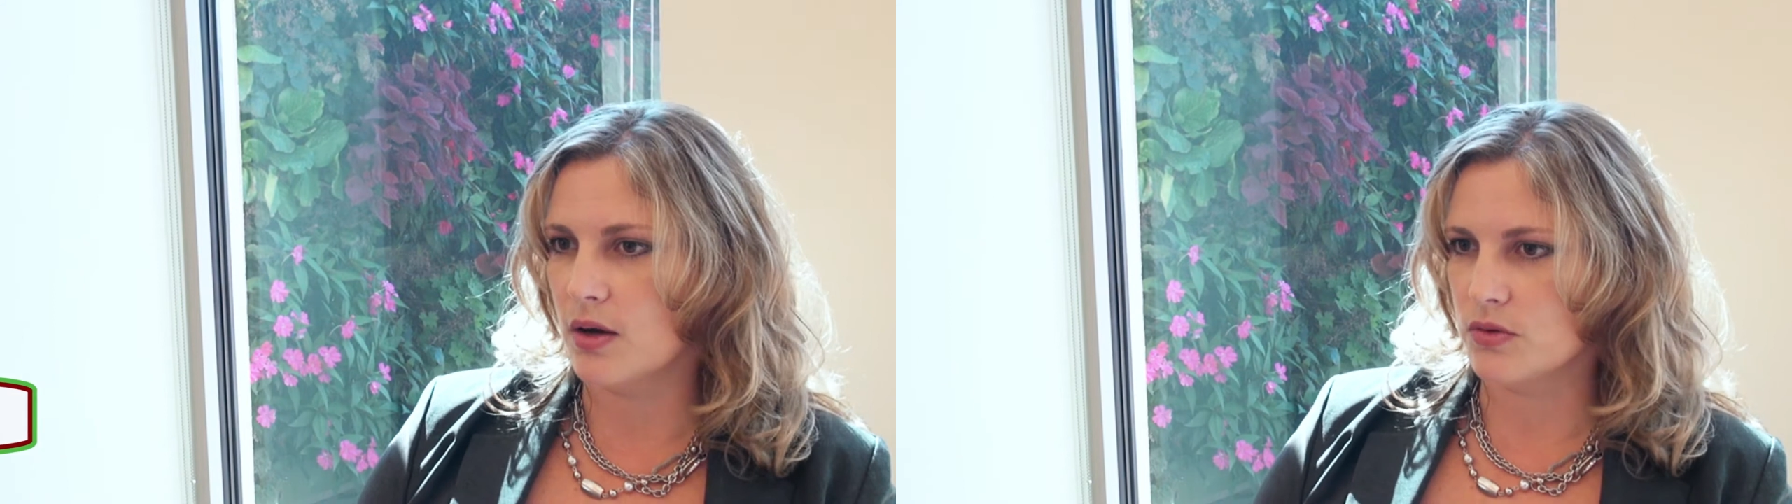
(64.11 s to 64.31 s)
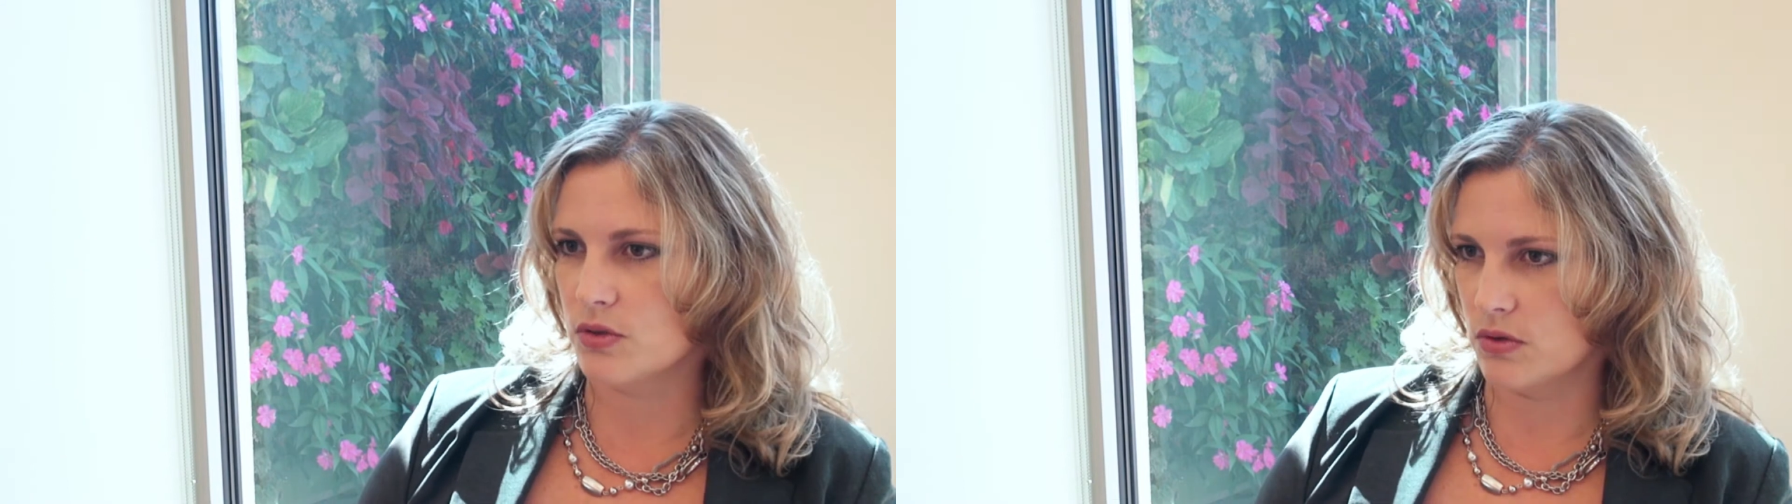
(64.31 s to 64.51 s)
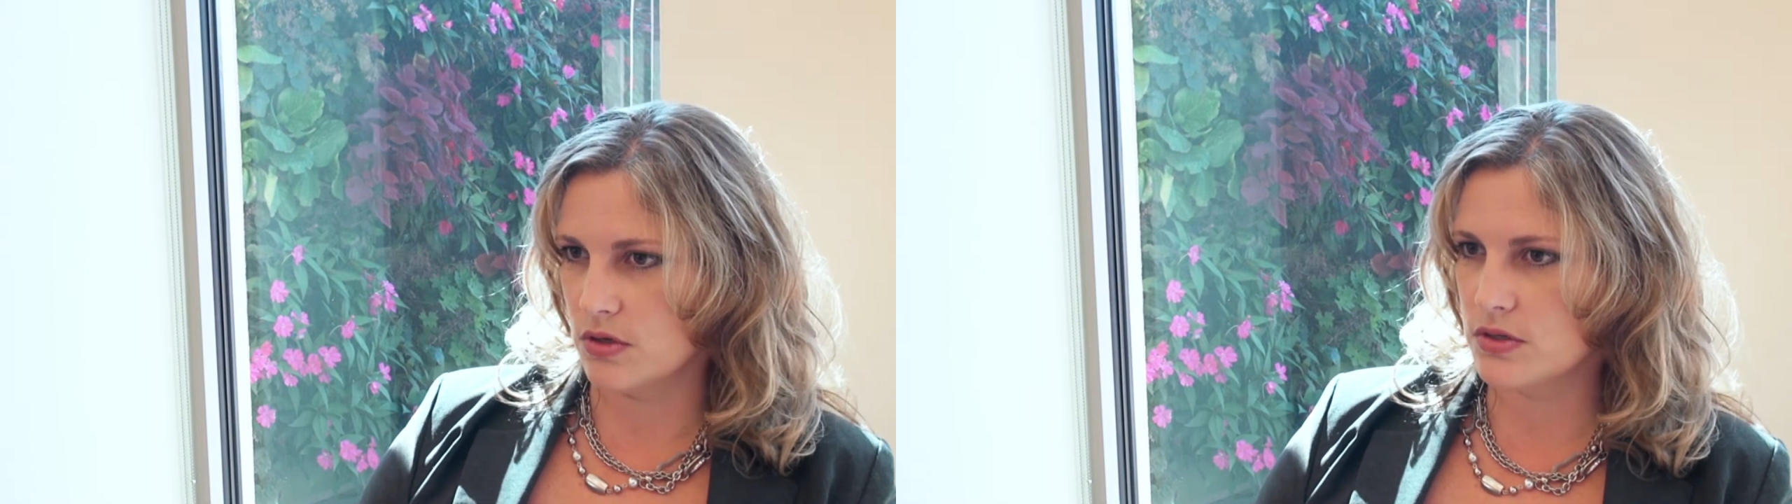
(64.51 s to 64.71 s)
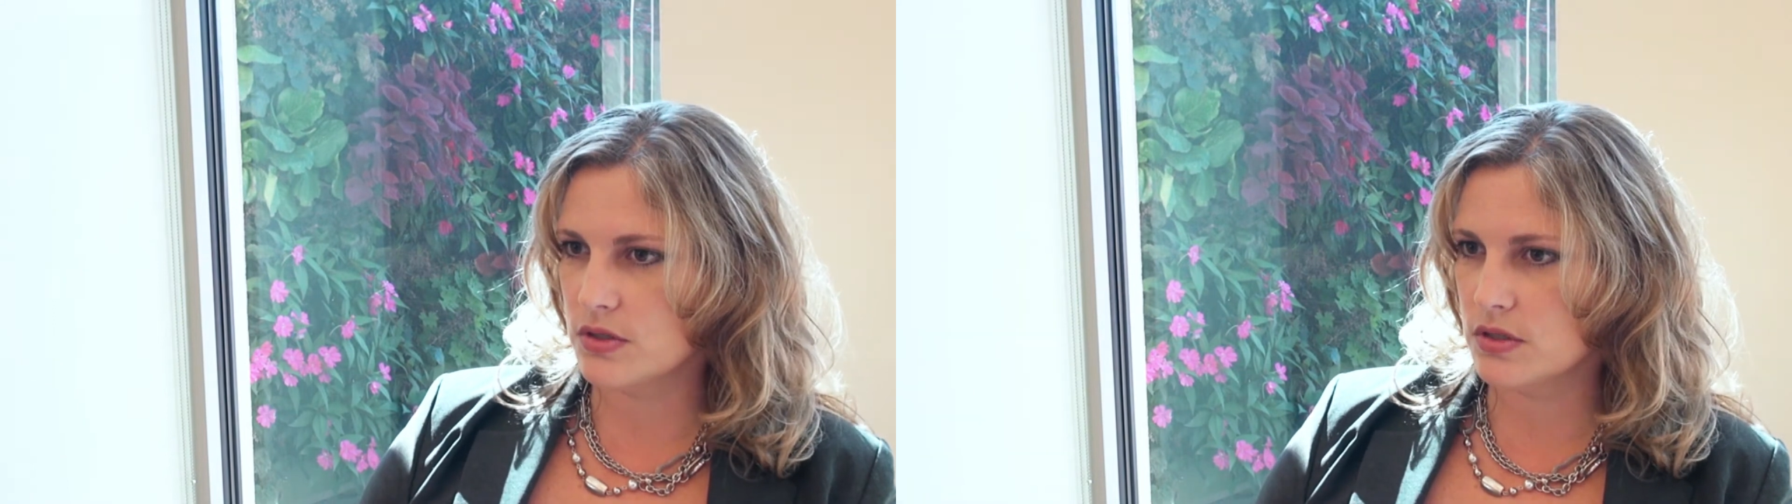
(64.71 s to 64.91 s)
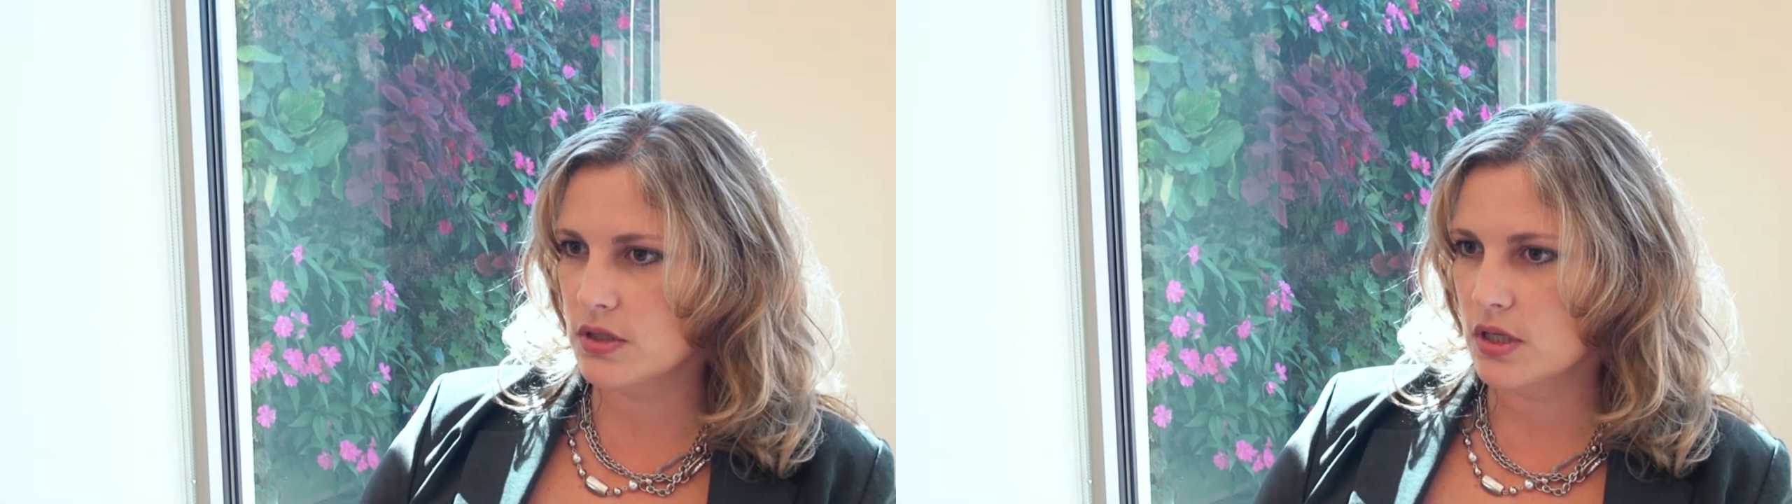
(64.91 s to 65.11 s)

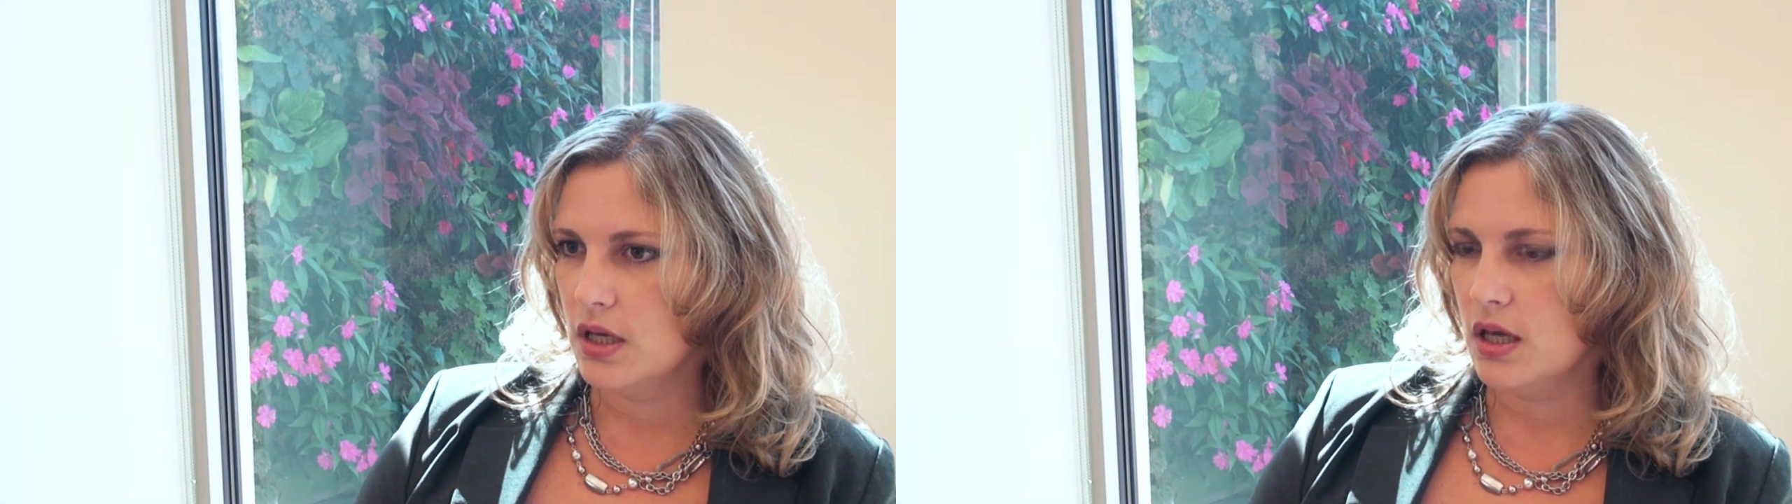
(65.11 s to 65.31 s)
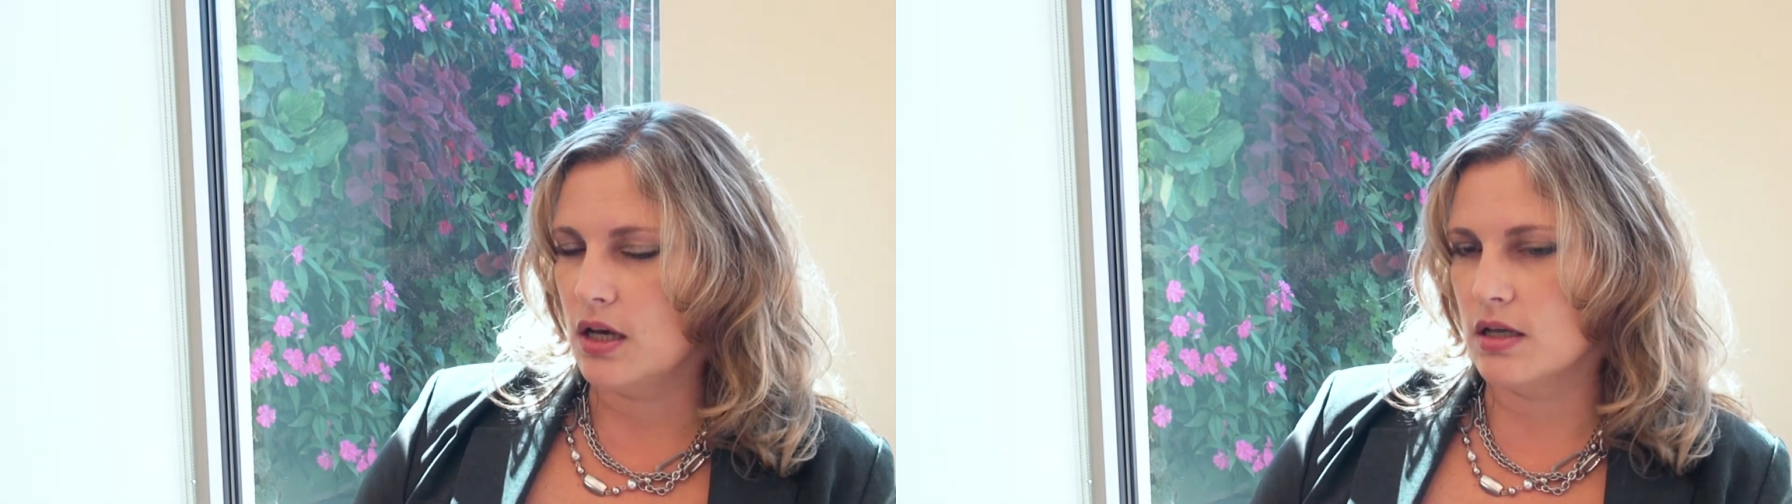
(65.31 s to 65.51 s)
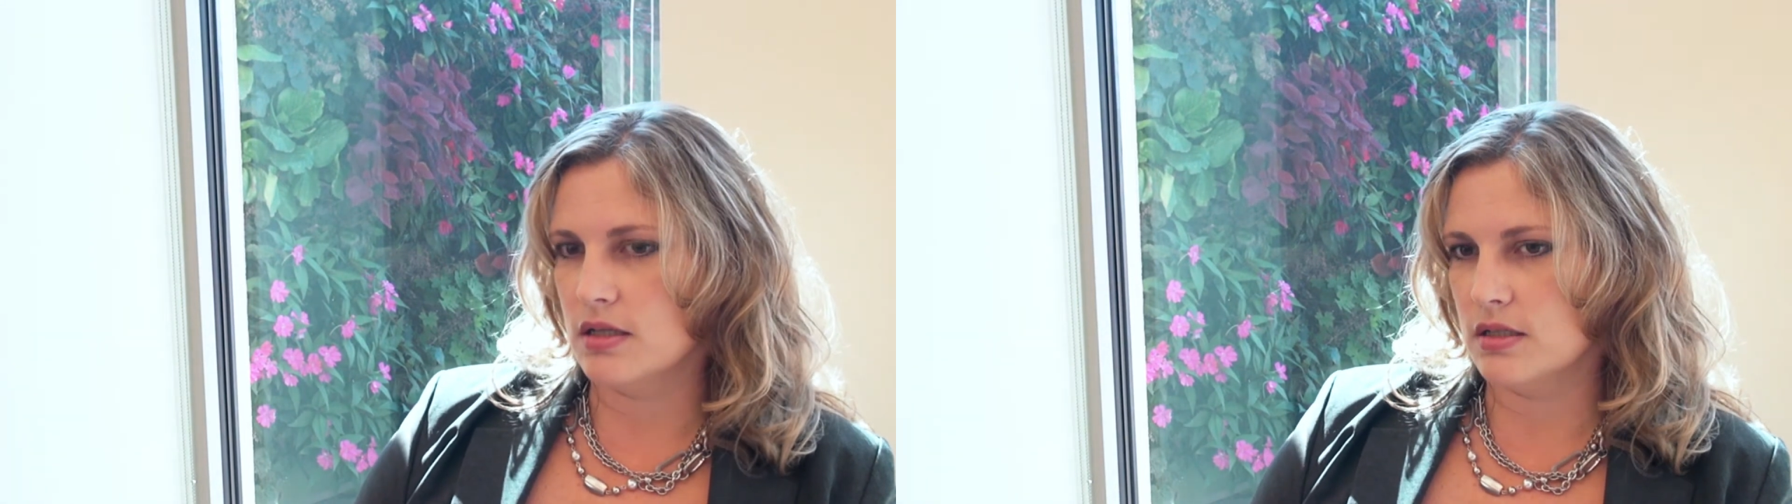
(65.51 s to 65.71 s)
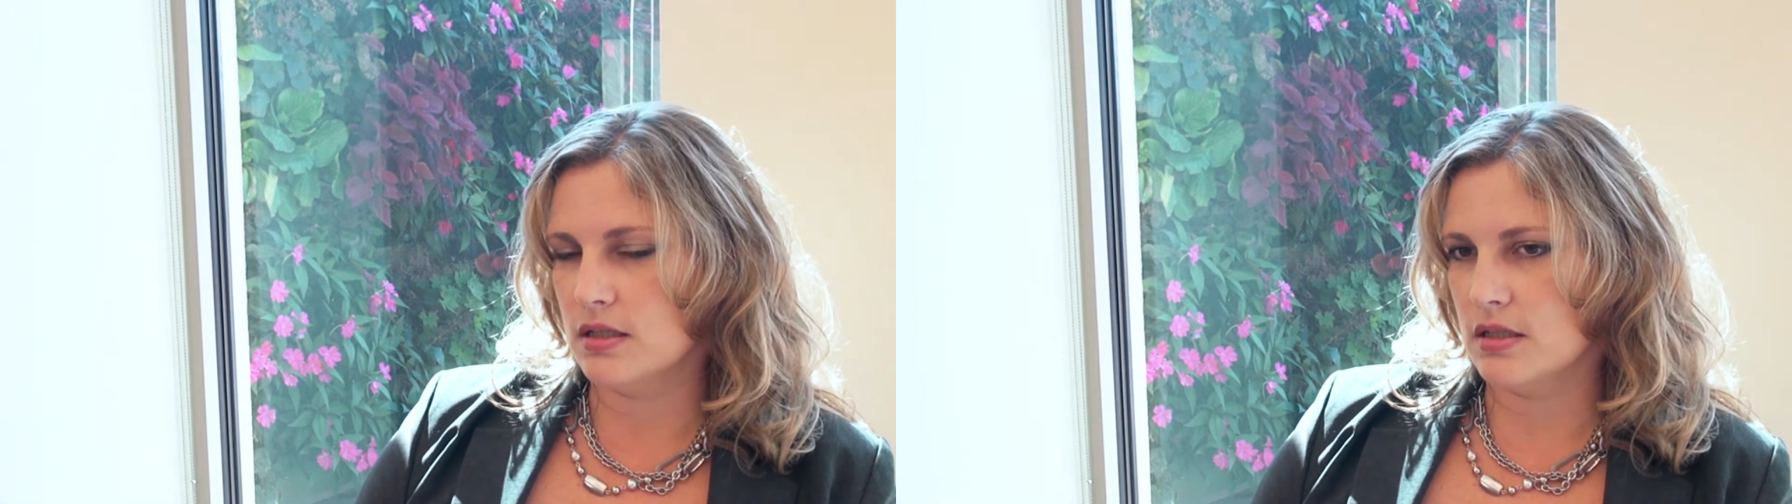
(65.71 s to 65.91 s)
outdoors and